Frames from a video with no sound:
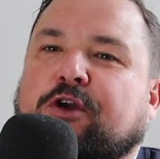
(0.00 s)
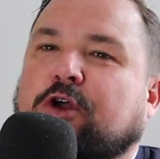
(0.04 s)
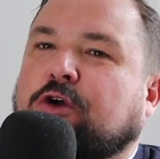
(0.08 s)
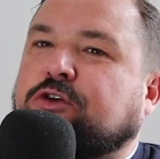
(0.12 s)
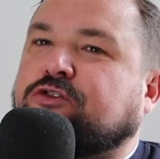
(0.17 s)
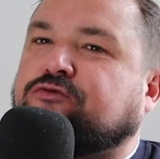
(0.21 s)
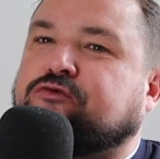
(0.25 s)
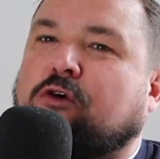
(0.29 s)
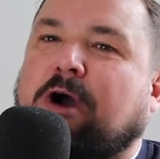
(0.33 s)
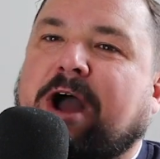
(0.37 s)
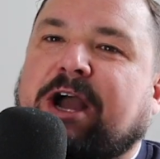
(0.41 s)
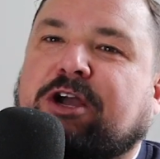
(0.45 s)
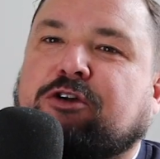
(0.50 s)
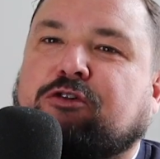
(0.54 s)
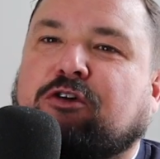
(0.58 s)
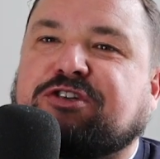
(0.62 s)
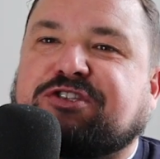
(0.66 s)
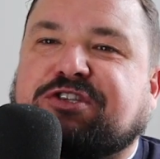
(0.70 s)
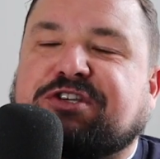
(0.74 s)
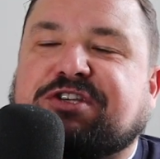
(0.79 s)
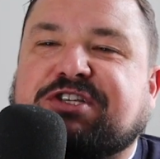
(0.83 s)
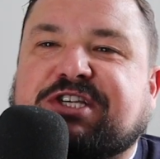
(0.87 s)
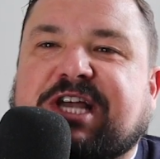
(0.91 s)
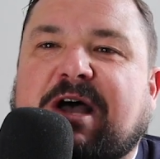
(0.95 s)
news right
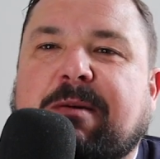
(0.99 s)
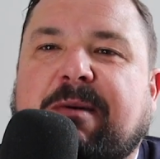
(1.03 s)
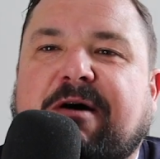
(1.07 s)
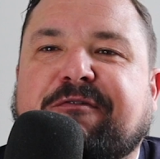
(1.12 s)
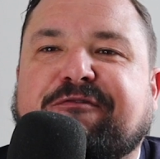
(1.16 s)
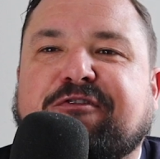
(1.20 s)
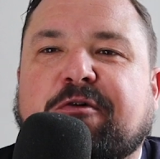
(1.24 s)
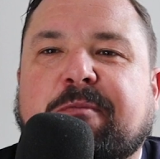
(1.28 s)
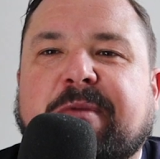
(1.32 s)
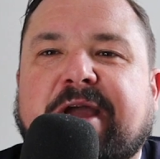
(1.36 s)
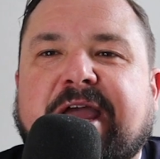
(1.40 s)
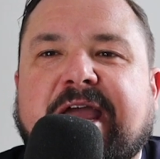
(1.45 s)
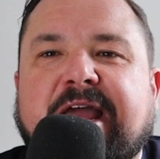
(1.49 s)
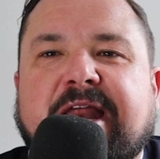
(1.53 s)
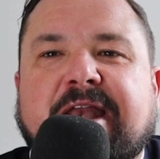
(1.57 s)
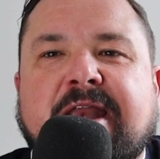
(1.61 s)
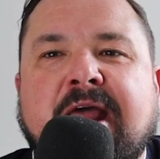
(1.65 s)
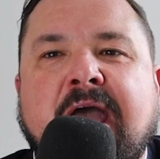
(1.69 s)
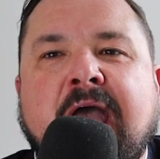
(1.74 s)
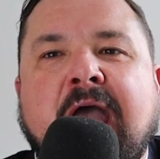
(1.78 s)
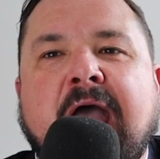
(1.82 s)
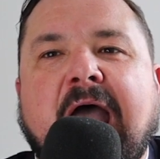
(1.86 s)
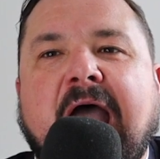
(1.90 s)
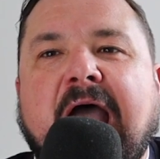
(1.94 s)
across the summer from
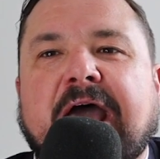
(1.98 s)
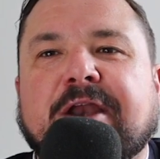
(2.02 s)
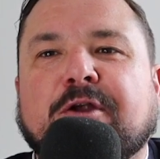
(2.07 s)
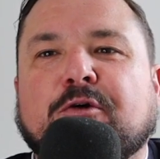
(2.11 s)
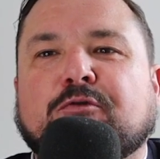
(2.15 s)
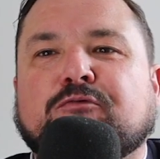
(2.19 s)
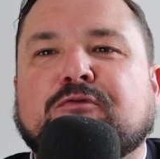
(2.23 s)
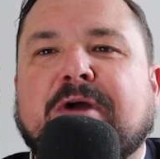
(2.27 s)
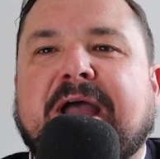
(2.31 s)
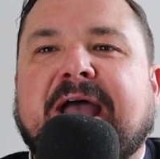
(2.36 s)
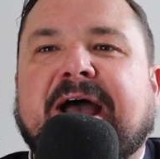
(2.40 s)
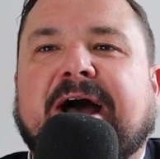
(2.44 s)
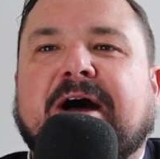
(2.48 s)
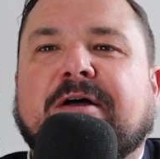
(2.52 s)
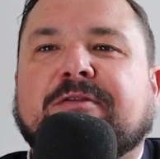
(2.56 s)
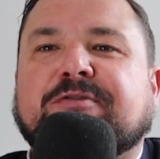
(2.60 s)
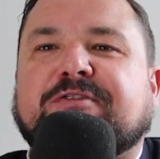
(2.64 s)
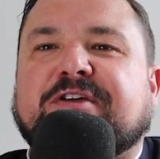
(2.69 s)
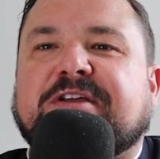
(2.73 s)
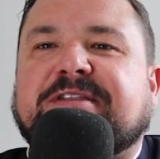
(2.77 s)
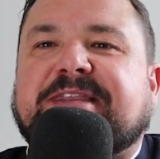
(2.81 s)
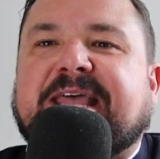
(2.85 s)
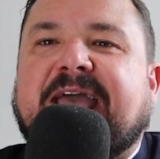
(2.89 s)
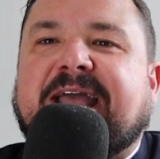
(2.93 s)
in and around
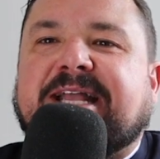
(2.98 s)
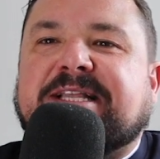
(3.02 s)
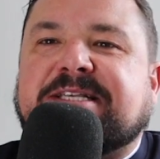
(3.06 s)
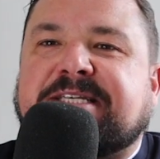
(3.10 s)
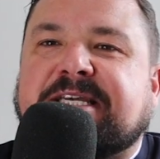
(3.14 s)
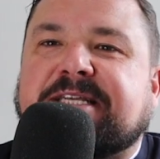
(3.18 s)
The Den.